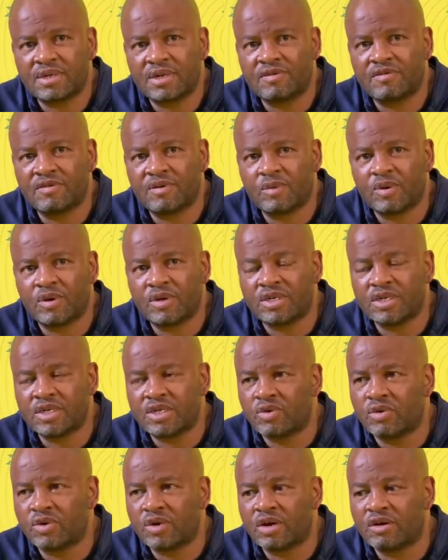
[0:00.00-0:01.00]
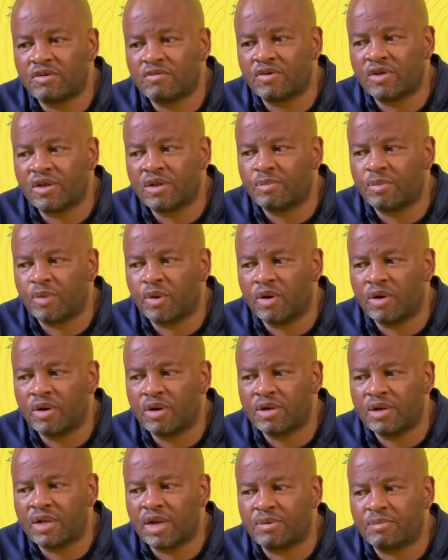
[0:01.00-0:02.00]
Everybody is looking for the ball
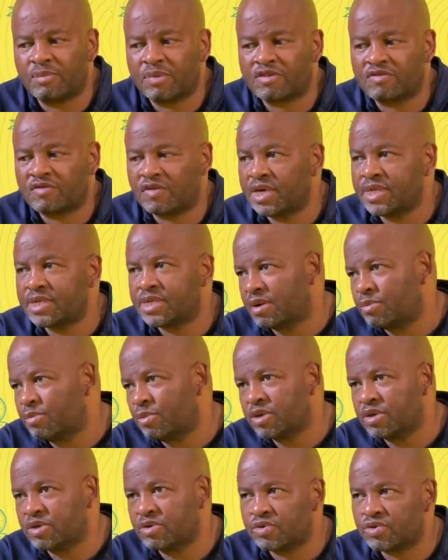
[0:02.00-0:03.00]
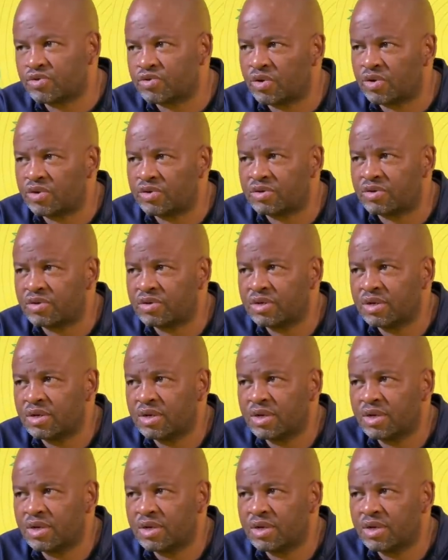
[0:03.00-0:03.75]
that must find somebody who scores.